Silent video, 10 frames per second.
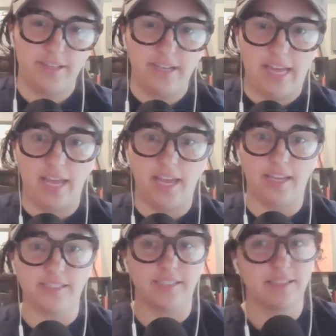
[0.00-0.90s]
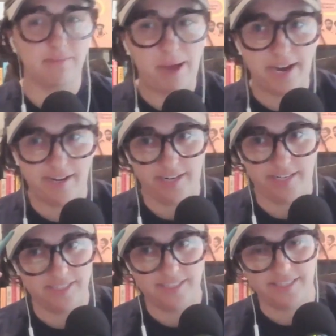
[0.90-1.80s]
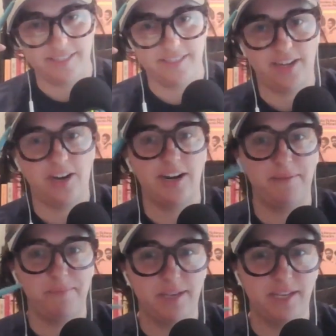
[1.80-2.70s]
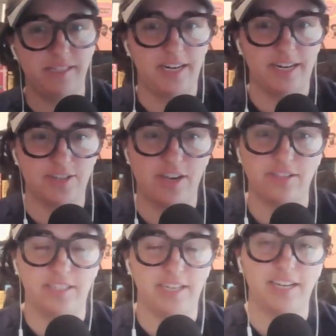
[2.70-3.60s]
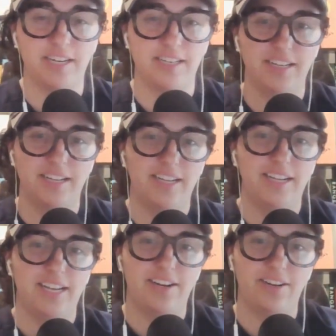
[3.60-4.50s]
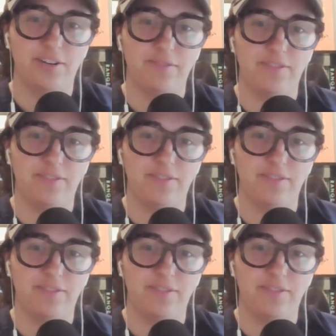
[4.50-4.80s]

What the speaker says: and the Pirates, R.I.P. Derek Shelton. I don't know if you